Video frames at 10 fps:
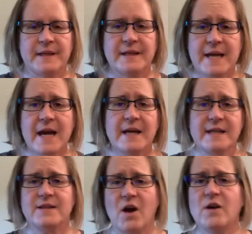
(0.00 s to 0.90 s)
Yeah,
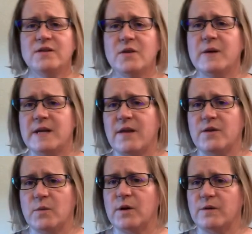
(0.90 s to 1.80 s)
it's also
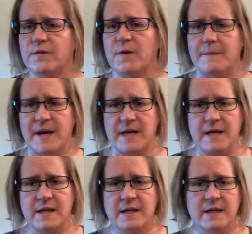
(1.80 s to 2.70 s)
another word for
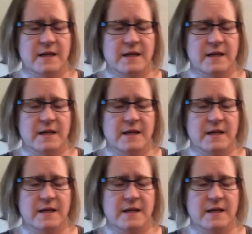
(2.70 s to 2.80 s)
money.